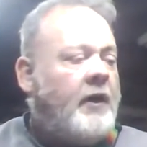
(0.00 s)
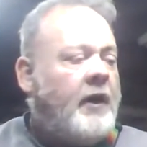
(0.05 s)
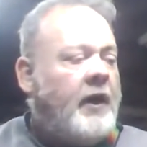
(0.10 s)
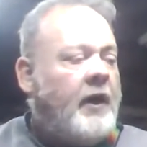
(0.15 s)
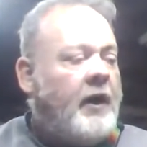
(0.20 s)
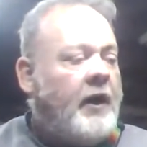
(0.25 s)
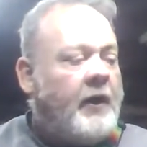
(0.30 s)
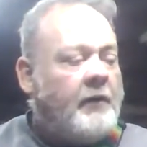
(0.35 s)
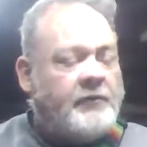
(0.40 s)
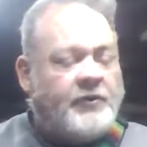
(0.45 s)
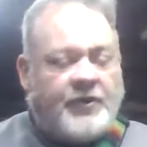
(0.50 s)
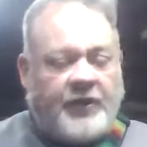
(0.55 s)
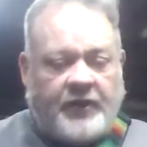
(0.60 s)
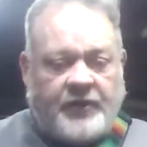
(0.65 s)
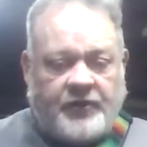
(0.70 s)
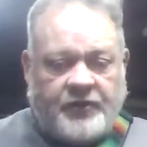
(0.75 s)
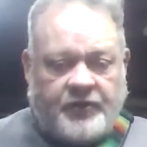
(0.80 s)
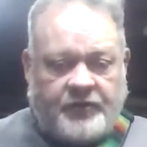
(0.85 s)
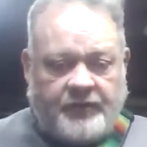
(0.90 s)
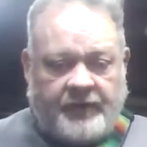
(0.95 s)
I was
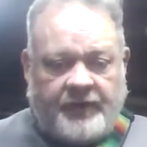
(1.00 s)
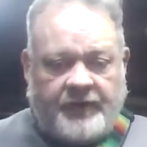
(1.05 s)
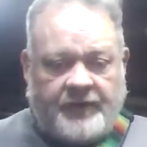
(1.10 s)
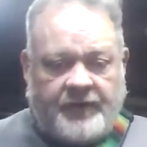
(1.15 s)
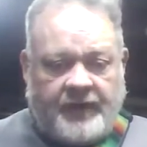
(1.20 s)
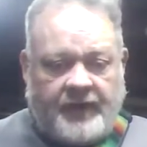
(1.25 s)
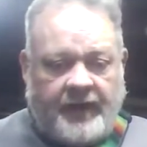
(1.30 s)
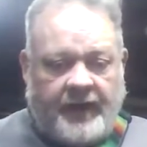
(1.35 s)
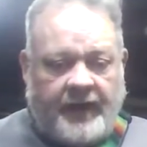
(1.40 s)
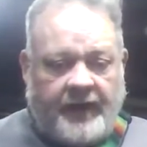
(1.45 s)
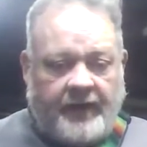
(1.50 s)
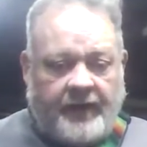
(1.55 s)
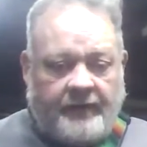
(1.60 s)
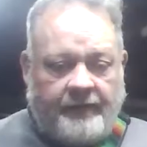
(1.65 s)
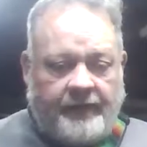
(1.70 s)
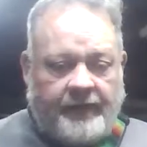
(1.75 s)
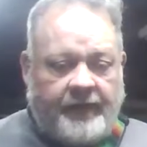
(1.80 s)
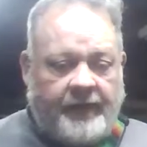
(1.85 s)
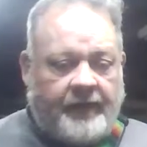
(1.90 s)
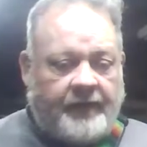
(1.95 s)
changing strings today and
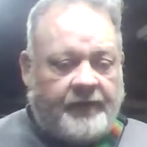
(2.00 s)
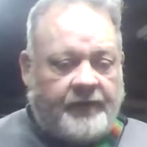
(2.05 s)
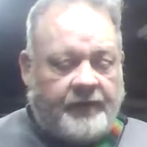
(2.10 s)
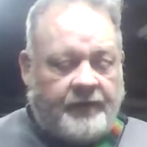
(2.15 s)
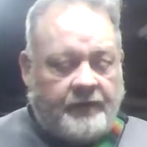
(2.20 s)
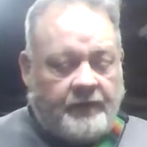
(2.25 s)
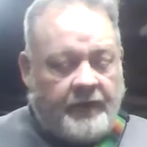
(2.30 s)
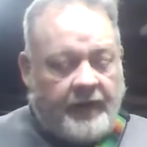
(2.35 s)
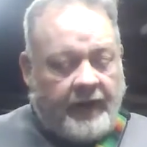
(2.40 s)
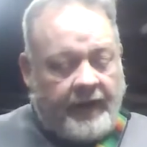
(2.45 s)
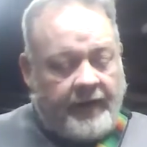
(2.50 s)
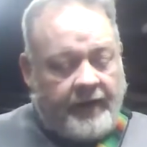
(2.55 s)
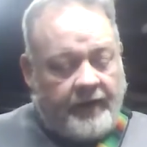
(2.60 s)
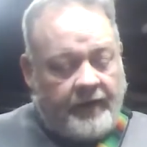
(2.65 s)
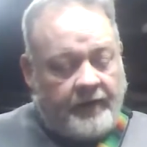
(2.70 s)
everything, so I